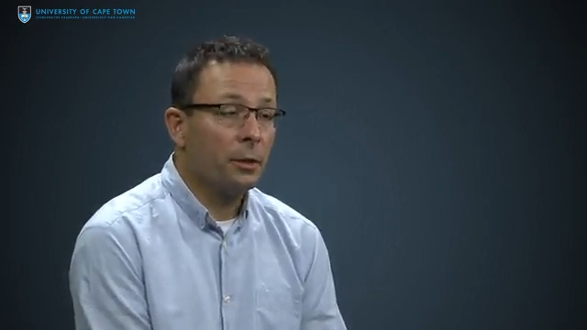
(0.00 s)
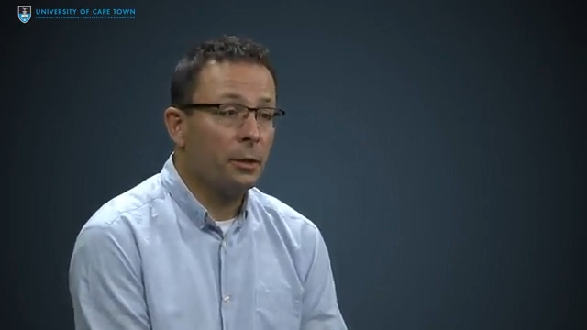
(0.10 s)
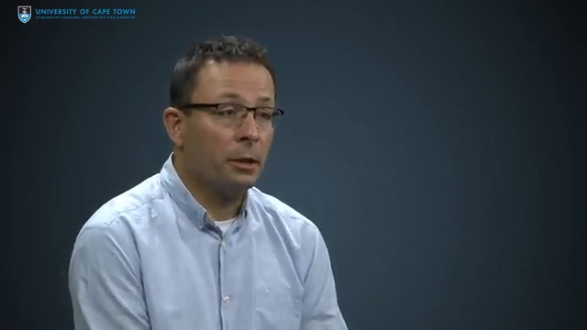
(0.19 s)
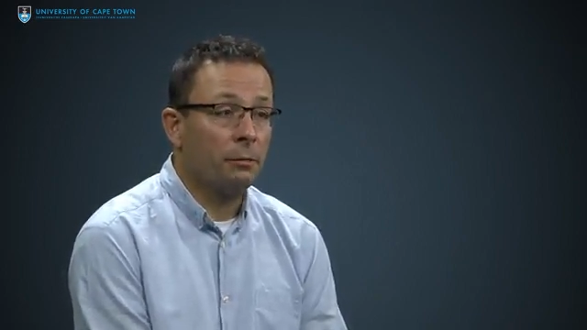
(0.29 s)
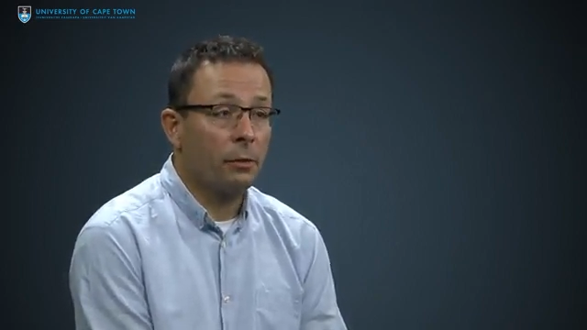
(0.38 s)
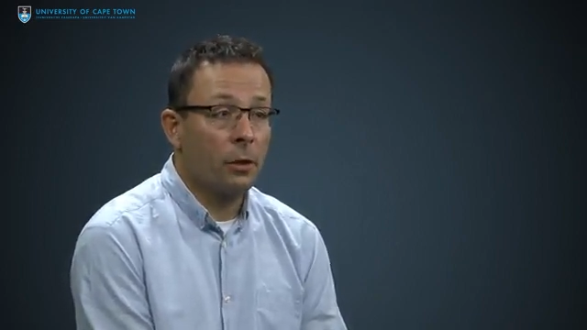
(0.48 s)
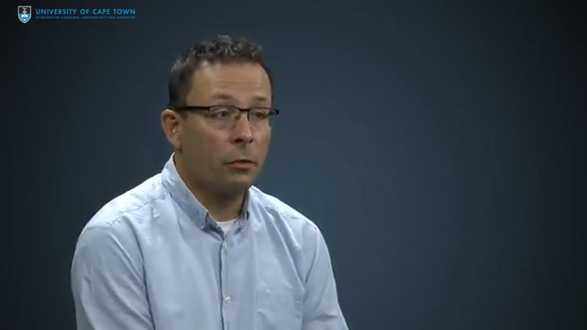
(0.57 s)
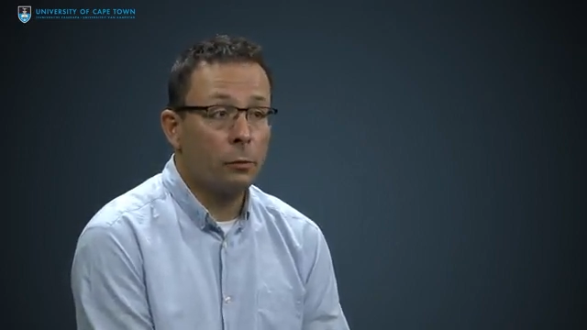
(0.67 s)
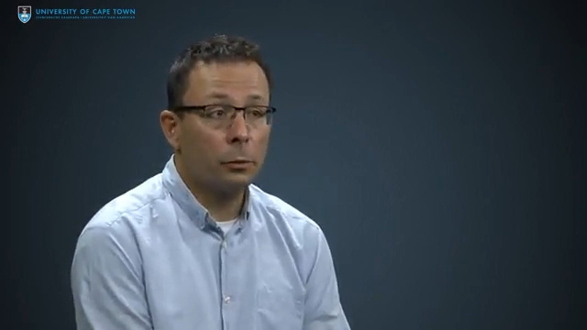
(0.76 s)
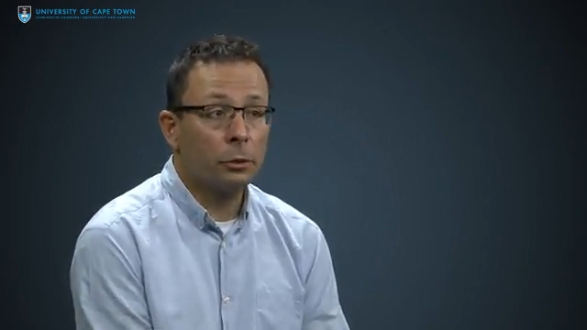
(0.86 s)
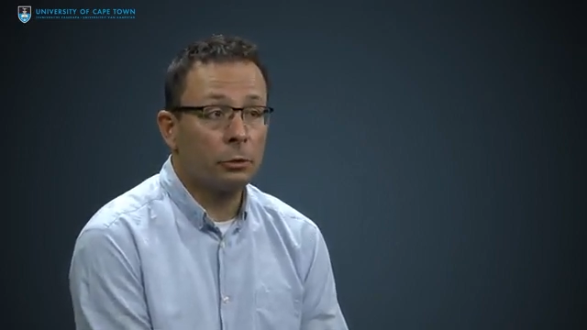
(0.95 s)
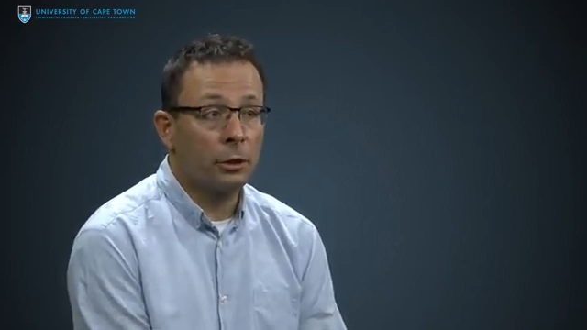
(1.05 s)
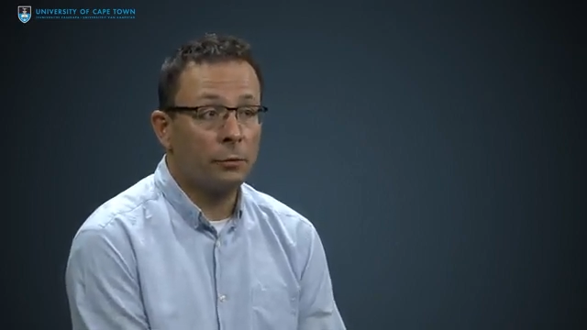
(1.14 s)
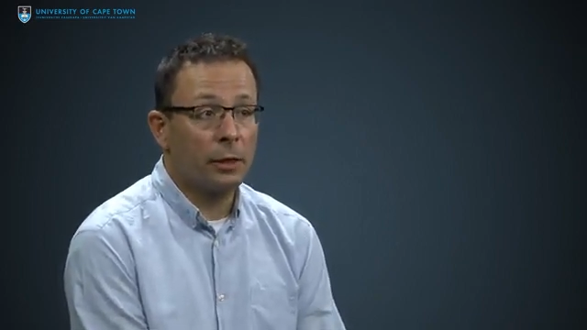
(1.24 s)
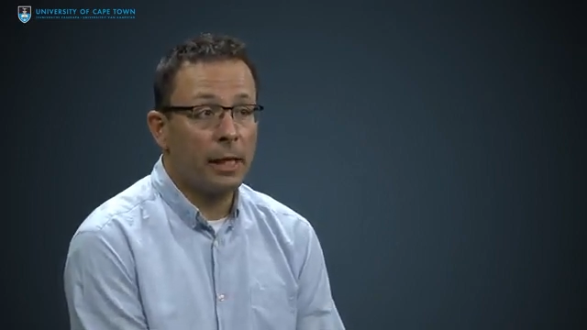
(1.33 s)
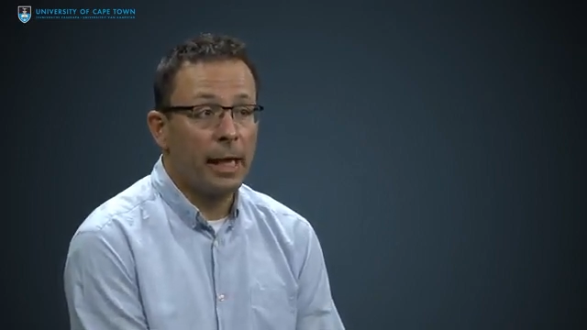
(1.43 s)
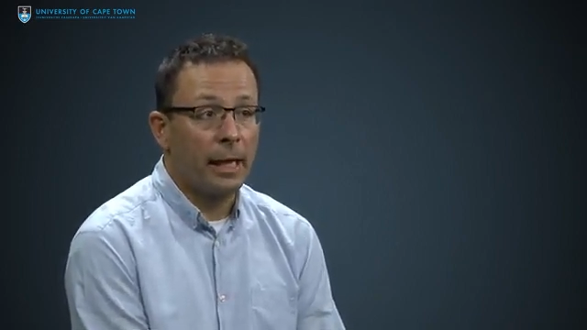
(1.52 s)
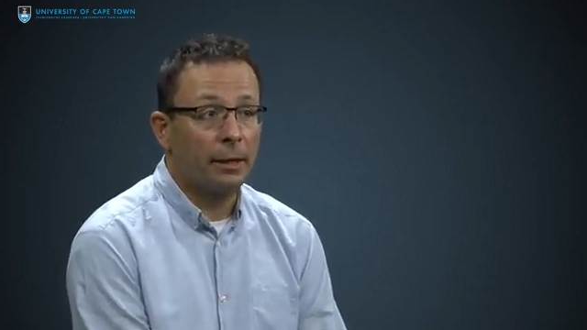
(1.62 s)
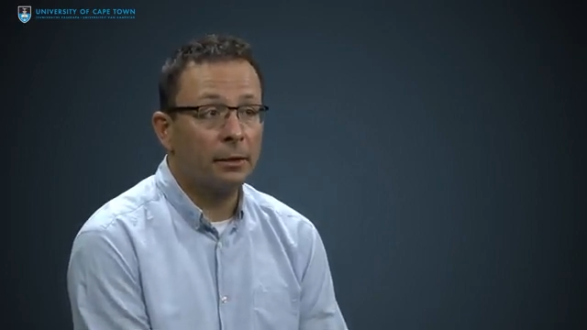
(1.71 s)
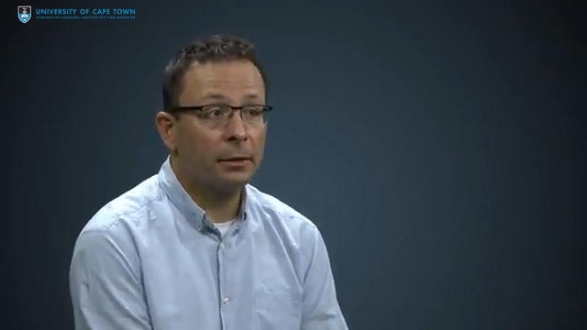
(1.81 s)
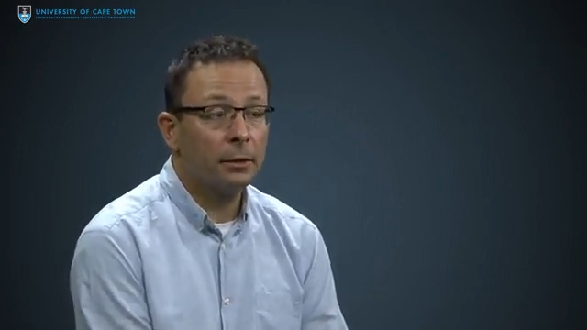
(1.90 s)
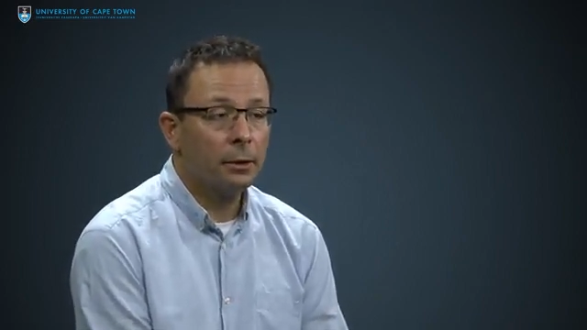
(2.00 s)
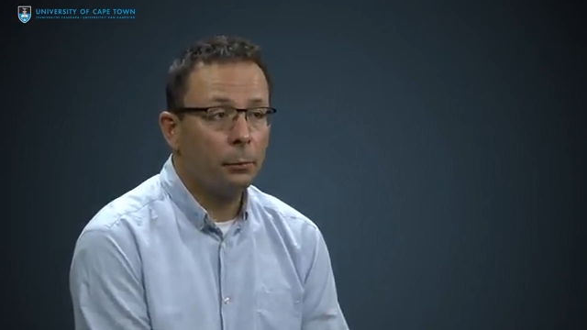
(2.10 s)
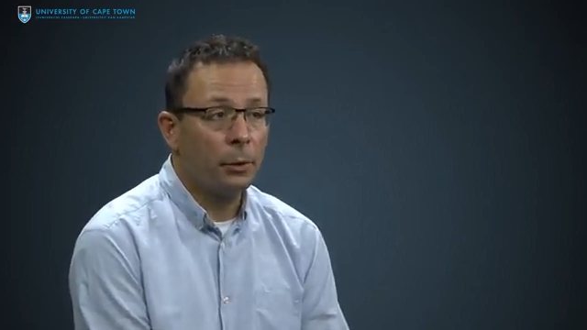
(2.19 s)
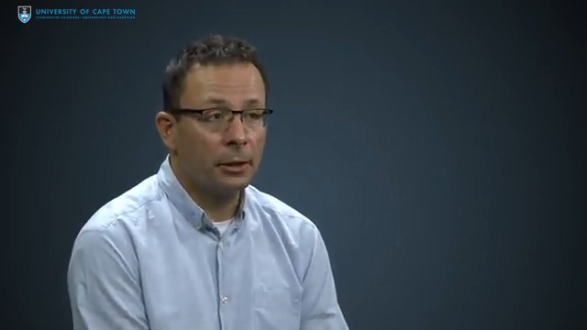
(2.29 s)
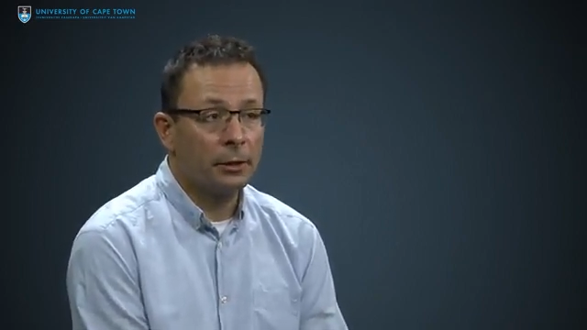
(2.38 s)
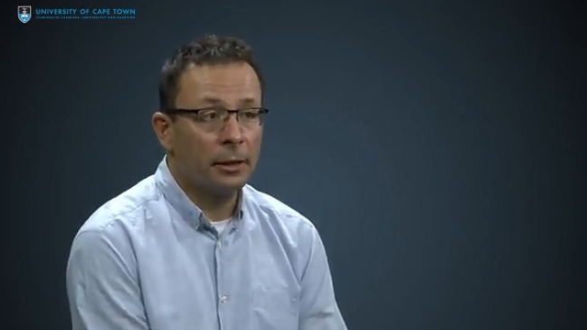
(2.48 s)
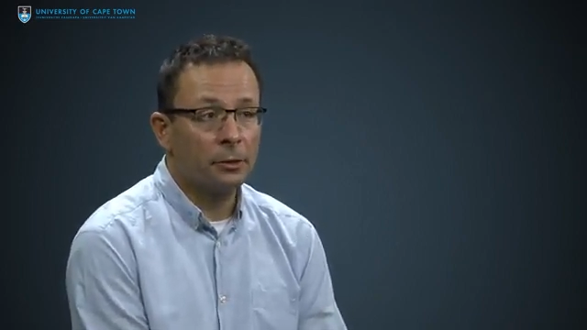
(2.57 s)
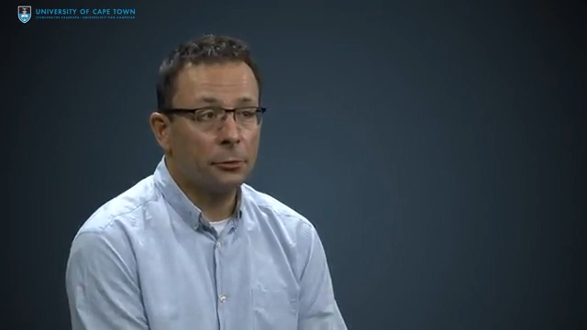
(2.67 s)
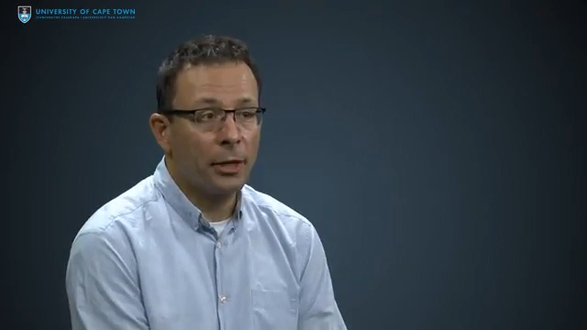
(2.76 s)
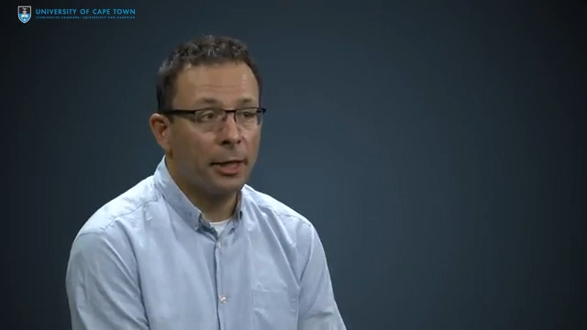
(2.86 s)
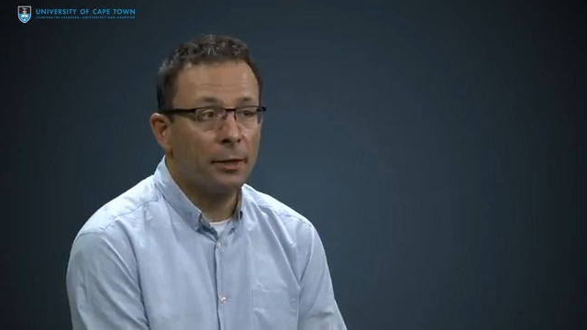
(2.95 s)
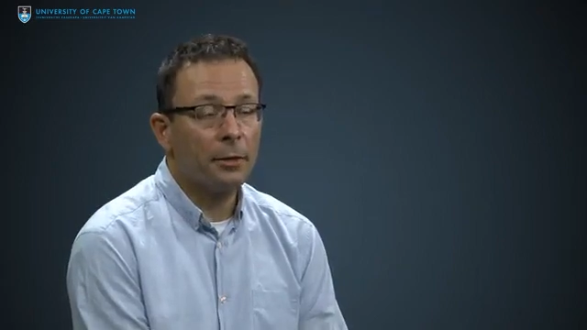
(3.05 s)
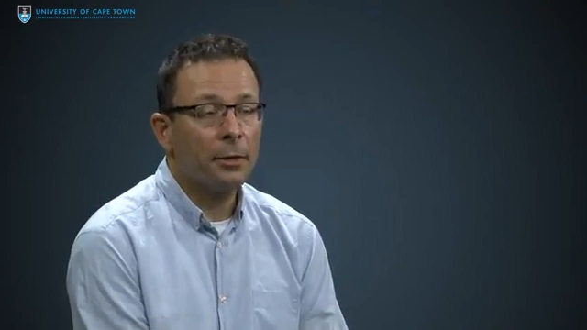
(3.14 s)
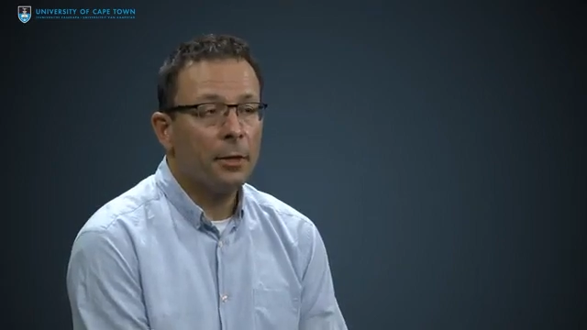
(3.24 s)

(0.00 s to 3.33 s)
the flow of water over the land when it does rain,